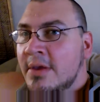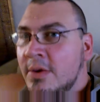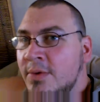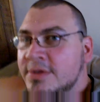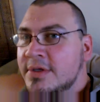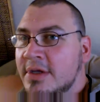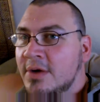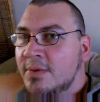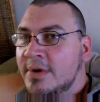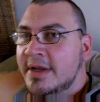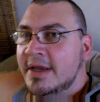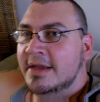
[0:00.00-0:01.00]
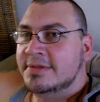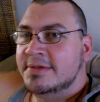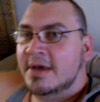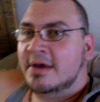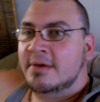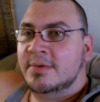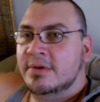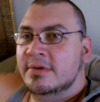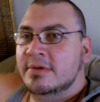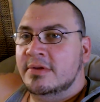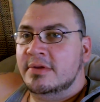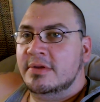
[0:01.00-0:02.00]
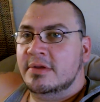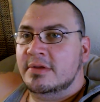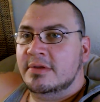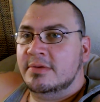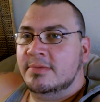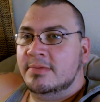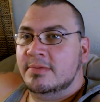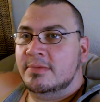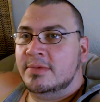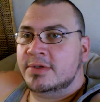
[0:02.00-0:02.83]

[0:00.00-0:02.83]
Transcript: we're just gonna go one day at a time and, and